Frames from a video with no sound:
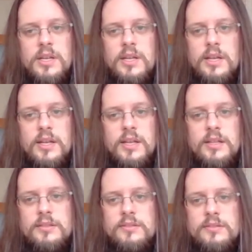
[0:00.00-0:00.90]

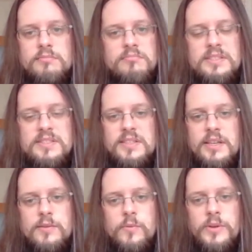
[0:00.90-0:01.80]
and let's
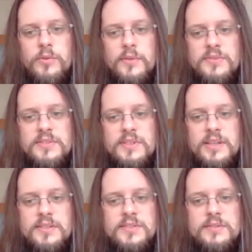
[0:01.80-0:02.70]
say queen to
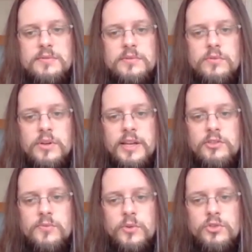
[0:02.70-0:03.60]
f6, rook
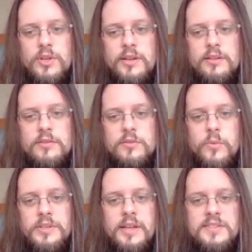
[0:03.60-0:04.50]
h4 check,
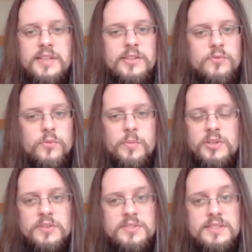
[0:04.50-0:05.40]
queen takes h4
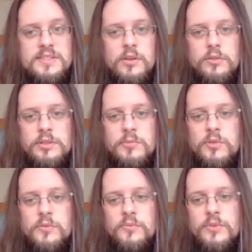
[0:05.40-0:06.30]
because that's the only
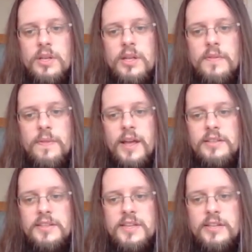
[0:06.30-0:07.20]
move, knight
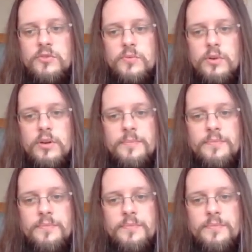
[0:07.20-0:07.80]
takes h4,